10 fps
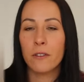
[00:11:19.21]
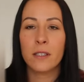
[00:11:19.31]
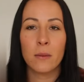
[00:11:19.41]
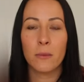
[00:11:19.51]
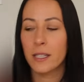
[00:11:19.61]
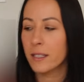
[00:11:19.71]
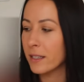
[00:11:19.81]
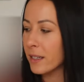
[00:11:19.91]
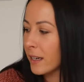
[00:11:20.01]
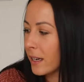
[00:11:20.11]
For some
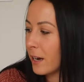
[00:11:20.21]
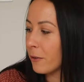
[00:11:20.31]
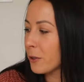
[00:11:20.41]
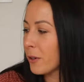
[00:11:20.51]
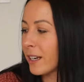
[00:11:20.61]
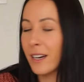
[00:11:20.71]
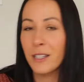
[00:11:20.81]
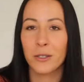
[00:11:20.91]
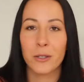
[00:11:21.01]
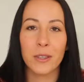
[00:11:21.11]
reason, every reading
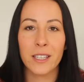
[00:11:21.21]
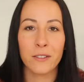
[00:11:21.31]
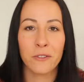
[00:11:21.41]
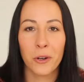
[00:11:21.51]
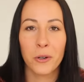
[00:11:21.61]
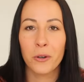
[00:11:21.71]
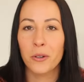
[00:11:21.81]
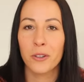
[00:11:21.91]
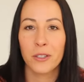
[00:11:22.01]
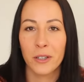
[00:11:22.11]
I do, there's a phone
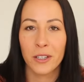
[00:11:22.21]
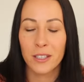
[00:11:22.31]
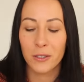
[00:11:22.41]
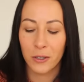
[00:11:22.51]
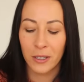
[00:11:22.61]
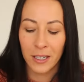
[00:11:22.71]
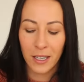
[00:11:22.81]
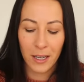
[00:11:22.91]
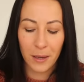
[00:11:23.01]
call or a knock at the door,